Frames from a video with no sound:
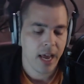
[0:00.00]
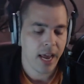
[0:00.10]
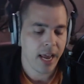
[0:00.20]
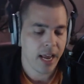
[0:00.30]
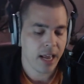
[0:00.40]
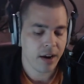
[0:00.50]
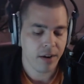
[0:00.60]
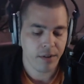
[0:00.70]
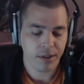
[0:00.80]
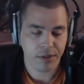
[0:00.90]

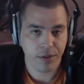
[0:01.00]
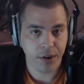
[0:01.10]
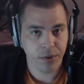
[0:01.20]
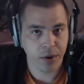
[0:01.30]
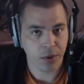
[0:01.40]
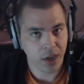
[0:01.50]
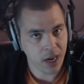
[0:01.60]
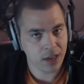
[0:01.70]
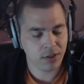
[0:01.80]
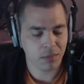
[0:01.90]
And the theory or the
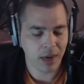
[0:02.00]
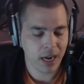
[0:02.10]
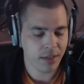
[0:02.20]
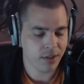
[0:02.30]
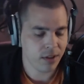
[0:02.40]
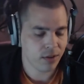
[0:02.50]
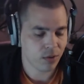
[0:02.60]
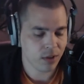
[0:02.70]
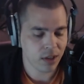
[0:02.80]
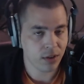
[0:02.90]
concept behind this,
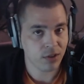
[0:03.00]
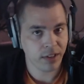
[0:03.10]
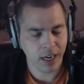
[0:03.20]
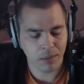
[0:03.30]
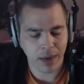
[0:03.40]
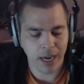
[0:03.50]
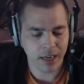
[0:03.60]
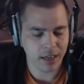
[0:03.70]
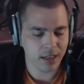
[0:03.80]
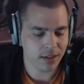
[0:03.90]
or the understanding
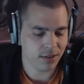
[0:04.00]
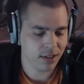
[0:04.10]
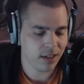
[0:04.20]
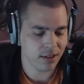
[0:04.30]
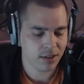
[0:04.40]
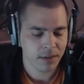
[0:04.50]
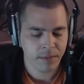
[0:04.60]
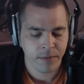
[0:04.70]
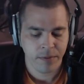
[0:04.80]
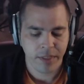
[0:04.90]
behind it, is this.
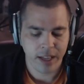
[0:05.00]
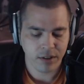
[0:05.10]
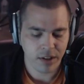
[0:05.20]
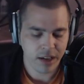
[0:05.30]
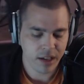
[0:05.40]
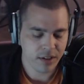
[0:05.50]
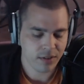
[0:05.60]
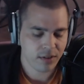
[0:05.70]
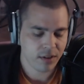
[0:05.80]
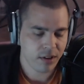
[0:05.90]

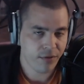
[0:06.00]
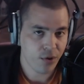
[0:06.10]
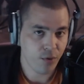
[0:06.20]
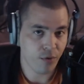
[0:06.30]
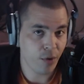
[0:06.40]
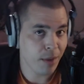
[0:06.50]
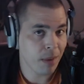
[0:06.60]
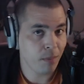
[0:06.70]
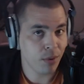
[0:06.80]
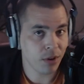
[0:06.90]
Is if you've read
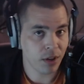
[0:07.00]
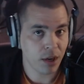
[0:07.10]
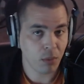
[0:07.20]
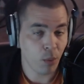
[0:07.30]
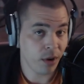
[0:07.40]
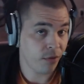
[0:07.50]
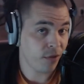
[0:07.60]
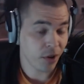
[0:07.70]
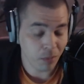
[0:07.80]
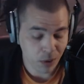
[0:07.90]
my book, The Number One
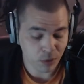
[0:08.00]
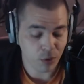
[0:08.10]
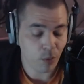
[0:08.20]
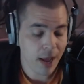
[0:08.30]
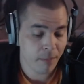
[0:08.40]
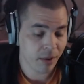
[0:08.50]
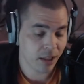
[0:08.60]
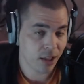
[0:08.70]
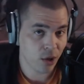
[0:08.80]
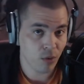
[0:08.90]
Fundamental to
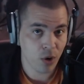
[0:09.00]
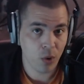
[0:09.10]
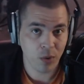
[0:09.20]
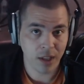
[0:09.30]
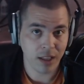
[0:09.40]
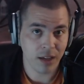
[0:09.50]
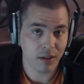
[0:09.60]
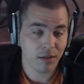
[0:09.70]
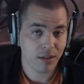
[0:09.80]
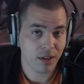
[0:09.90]
Rapping, then you know that
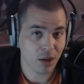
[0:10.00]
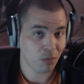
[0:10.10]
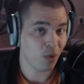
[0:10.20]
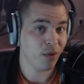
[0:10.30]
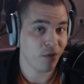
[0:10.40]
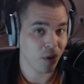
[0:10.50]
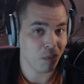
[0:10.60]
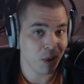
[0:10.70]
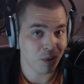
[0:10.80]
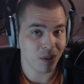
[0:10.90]
the number one
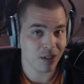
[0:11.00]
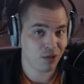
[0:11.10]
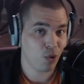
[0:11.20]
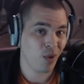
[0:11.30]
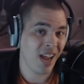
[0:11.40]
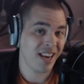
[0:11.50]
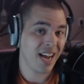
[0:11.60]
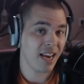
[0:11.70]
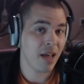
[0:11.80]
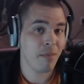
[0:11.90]
fundamental is create
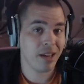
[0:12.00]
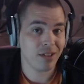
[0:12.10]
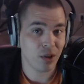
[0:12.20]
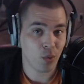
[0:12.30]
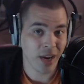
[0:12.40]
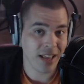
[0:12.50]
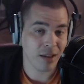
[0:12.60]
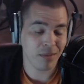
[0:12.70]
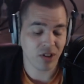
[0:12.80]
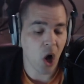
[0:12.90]
dynamics and create
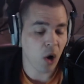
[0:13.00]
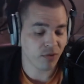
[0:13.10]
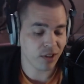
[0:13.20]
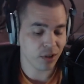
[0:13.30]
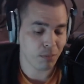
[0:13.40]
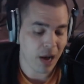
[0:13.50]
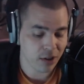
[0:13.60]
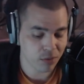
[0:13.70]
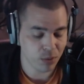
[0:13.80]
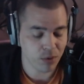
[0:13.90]
them as often as
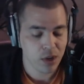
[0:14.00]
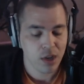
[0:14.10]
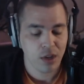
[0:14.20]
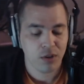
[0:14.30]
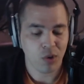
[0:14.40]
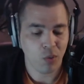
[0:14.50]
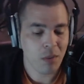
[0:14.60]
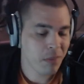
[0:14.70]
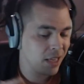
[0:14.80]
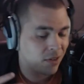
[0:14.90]
possible. So
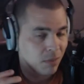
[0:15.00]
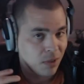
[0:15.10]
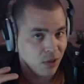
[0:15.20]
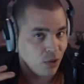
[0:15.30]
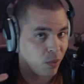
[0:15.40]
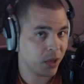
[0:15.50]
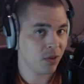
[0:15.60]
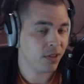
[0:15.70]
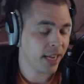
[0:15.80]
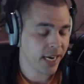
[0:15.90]
what makes something so
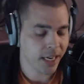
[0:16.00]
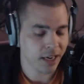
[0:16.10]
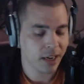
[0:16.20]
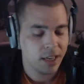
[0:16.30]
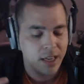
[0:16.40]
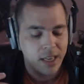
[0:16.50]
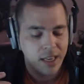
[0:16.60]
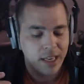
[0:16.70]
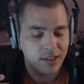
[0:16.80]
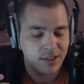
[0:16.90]
entertaining
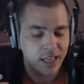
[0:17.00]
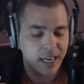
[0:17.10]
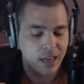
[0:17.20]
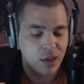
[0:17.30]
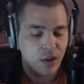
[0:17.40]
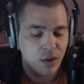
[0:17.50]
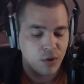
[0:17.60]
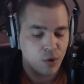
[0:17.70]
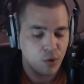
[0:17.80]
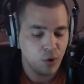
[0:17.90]
is that
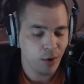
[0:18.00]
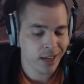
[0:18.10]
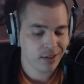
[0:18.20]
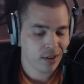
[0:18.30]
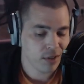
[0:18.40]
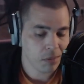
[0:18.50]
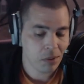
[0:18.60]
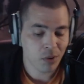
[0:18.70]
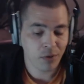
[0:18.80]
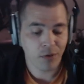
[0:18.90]
you create stuff that
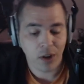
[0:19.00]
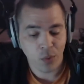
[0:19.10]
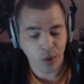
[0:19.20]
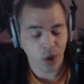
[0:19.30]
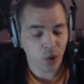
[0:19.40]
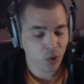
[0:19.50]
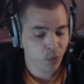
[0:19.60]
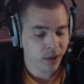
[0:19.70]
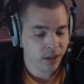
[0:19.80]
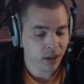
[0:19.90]
people can follow along
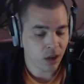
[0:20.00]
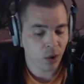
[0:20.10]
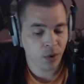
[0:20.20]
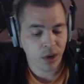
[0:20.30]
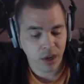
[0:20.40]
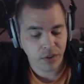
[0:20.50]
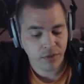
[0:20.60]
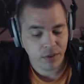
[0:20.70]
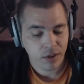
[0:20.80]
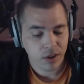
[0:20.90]
with long
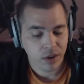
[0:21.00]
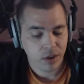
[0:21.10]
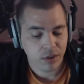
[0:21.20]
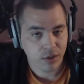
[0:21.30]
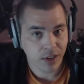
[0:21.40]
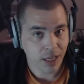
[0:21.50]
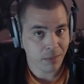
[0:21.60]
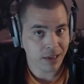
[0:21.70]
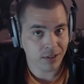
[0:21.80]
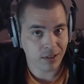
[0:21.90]
enough so they can
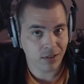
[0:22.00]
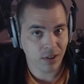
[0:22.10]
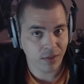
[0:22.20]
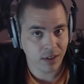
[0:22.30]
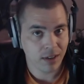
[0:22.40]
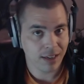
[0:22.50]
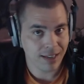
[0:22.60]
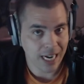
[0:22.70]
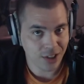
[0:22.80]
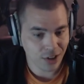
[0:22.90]
make sense of it,
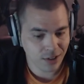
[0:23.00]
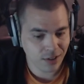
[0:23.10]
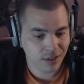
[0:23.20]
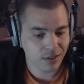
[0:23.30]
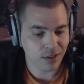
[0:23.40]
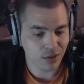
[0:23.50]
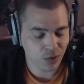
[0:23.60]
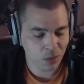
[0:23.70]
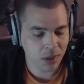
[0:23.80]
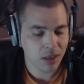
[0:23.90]
digest it,
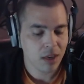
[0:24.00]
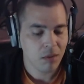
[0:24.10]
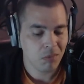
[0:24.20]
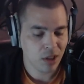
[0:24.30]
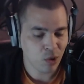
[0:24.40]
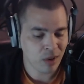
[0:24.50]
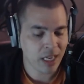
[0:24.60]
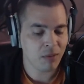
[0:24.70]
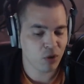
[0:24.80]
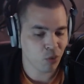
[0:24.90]
consume it, but then you
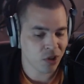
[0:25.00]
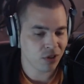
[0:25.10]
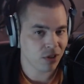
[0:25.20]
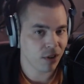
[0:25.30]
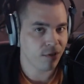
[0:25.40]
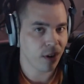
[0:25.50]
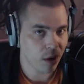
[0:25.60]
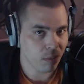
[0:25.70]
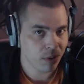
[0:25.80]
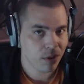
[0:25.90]
keep switching stuff
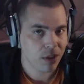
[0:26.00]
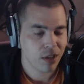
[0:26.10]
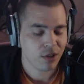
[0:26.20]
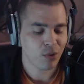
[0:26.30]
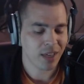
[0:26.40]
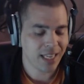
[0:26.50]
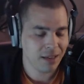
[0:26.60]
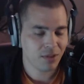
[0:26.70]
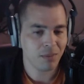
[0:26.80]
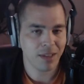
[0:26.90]
up. So it
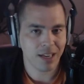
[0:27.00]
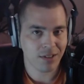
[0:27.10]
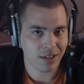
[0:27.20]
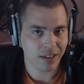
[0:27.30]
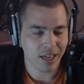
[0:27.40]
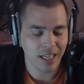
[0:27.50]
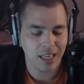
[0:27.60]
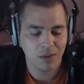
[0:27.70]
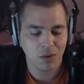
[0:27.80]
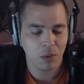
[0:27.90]
keeps them guessing and it
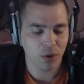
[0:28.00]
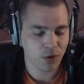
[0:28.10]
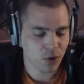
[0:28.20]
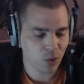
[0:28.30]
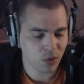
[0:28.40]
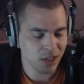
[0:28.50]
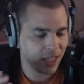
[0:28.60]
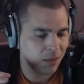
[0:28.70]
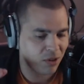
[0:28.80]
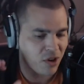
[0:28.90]
keeps them on their toes and it
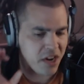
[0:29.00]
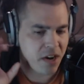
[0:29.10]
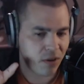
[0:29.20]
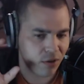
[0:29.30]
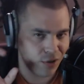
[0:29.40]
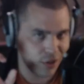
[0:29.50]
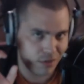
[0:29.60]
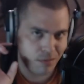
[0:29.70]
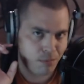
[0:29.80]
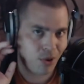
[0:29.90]
keeps their ears
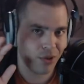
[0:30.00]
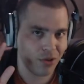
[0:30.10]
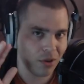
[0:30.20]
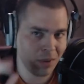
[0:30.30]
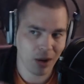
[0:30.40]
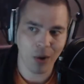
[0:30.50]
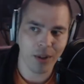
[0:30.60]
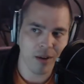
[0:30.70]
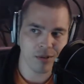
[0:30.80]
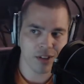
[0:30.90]
just perked up like, oh,
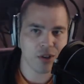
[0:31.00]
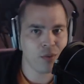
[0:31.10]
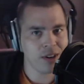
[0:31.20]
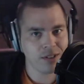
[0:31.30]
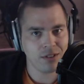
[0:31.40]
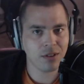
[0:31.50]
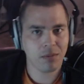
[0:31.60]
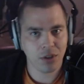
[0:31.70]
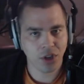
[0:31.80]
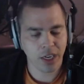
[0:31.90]
that was interesting,
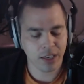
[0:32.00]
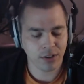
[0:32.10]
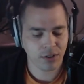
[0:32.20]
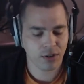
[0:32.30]
something changed.